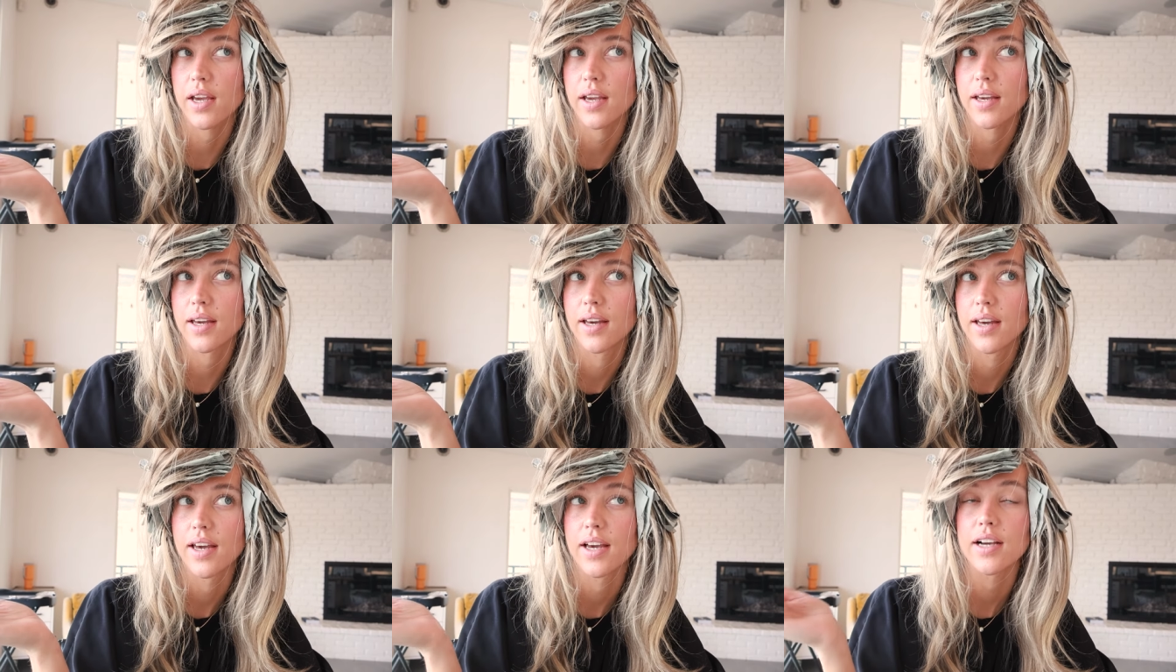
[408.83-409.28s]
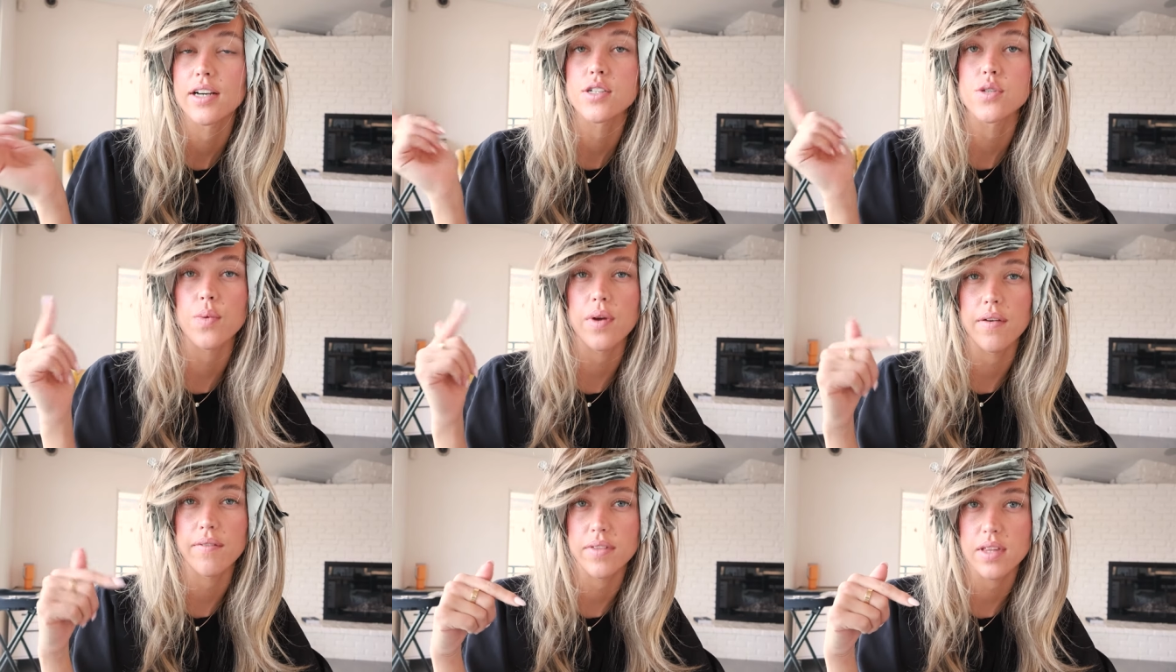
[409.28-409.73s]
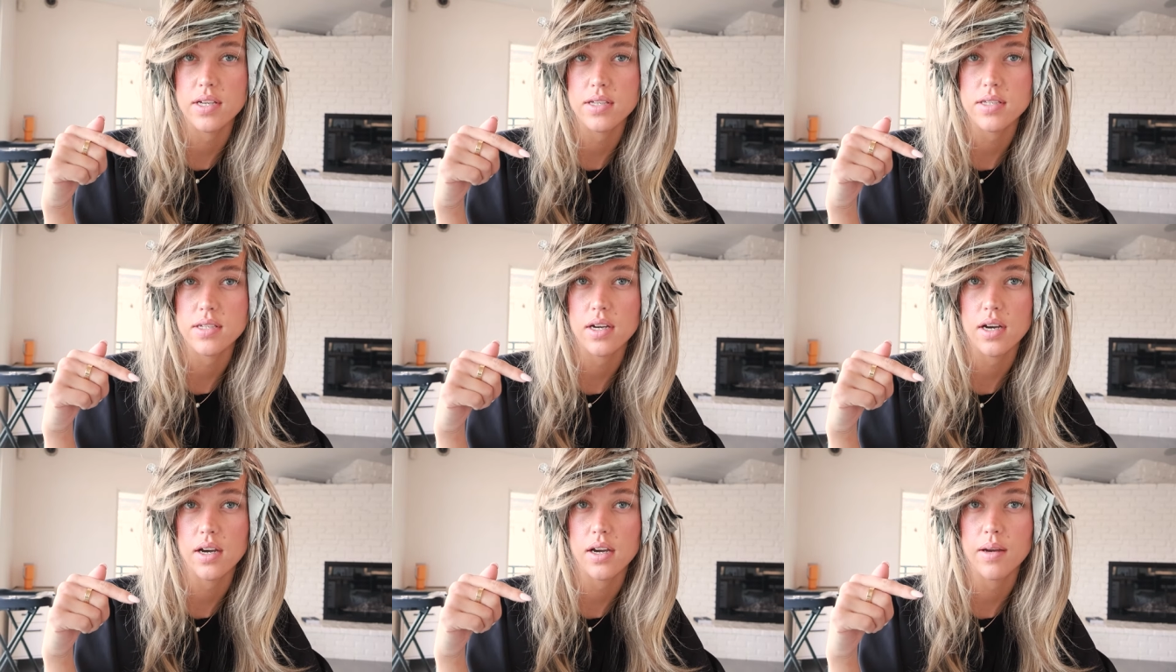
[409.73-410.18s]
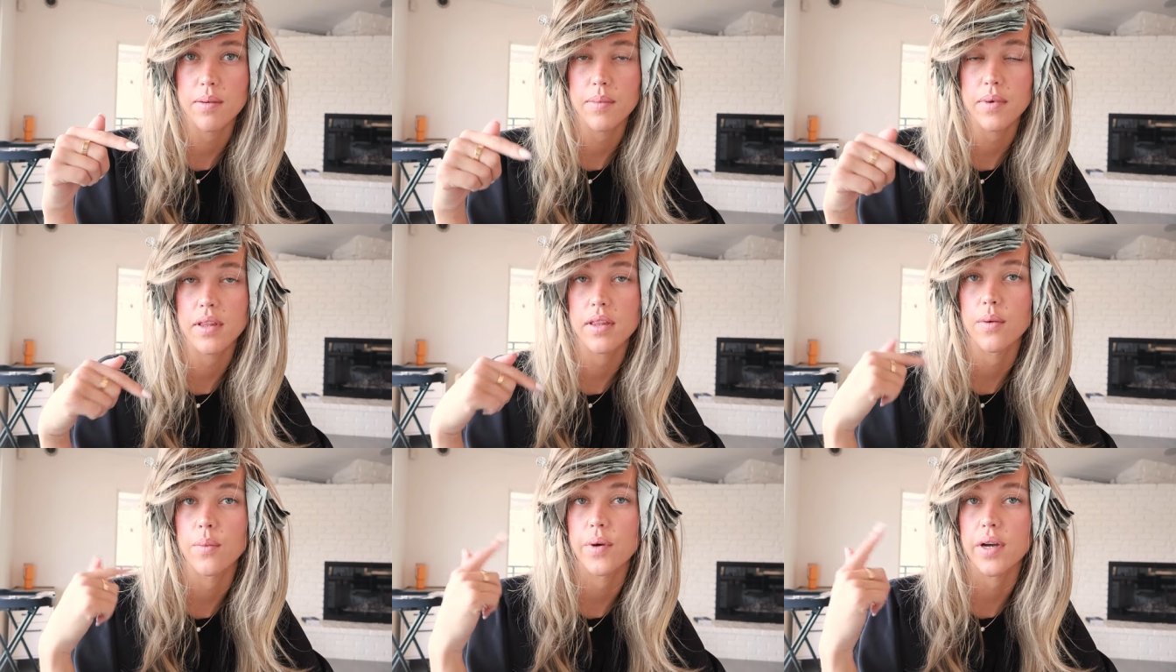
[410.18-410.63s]
Because we have this time,
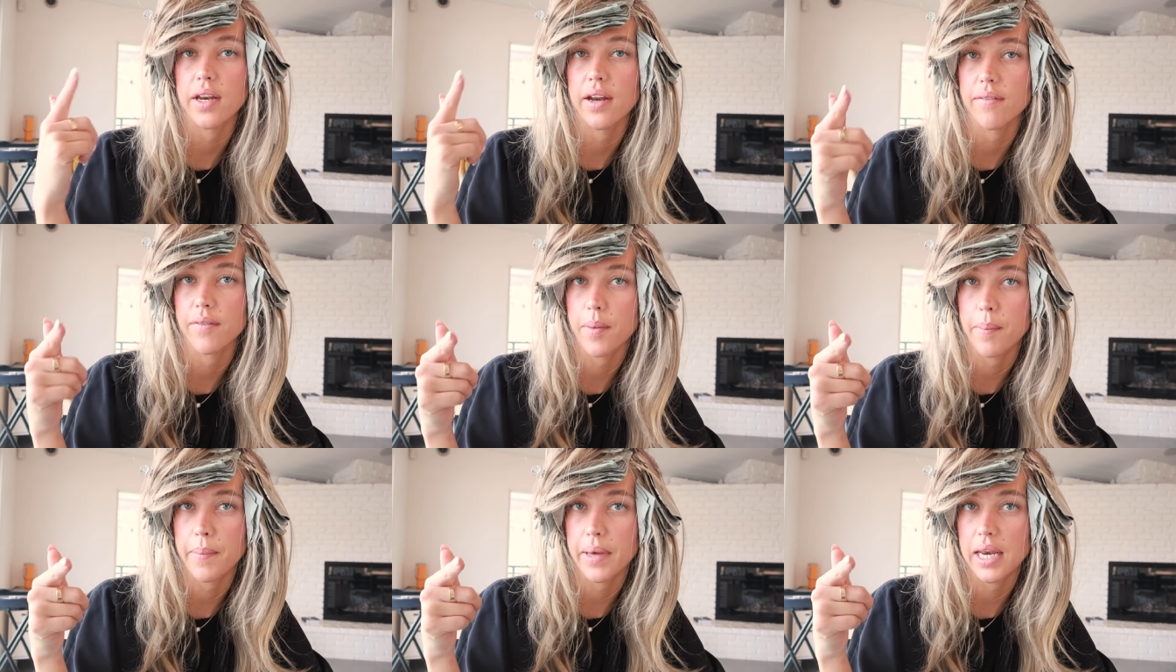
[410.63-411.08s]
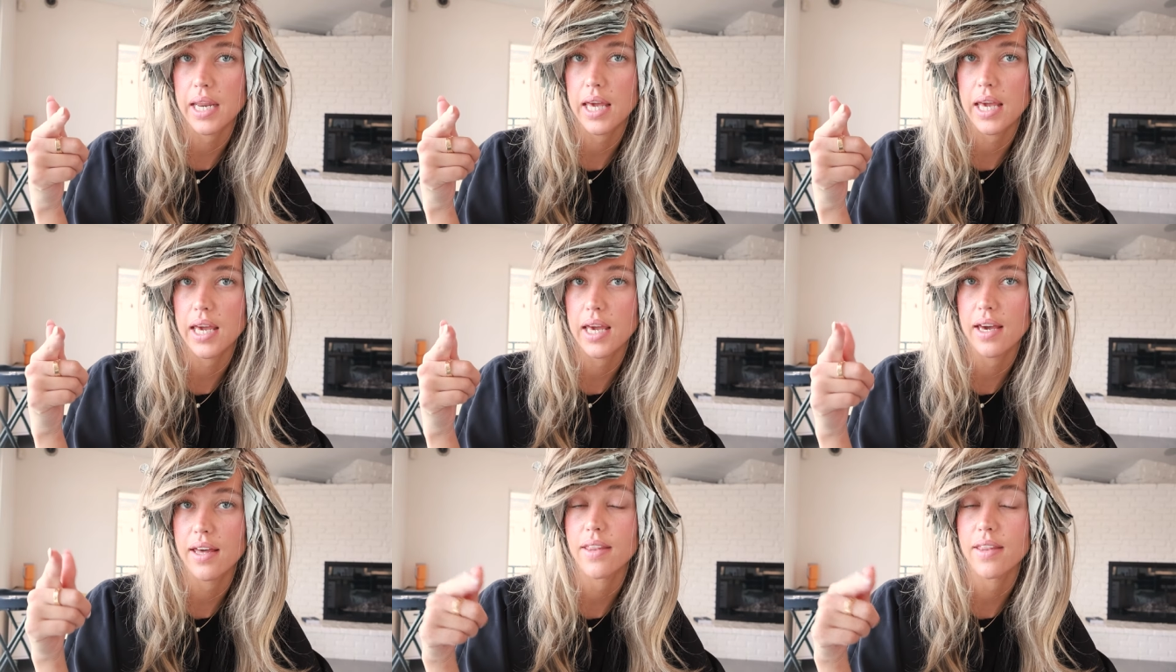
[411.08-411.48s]
then we're gonna have a mini,